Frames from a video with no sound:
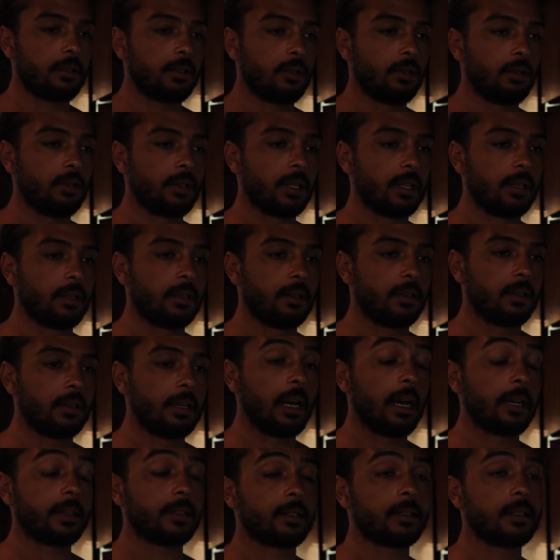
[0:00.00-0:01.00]
you can
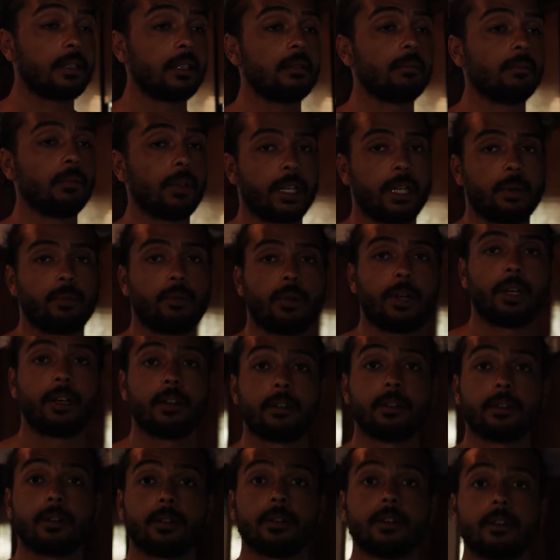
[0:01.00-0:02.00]
not seem like a
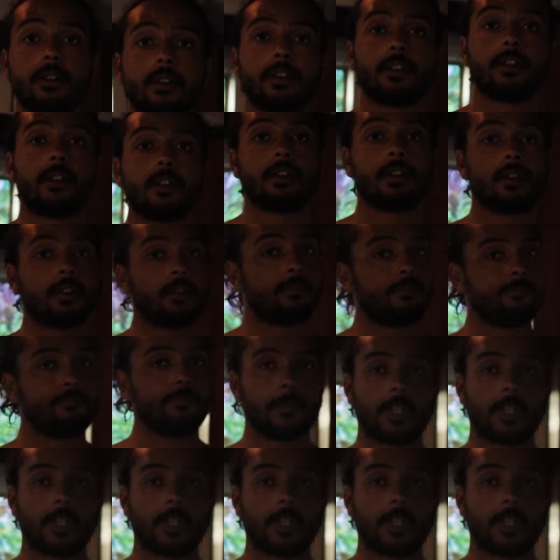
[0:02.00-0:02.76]
predator. Yeah.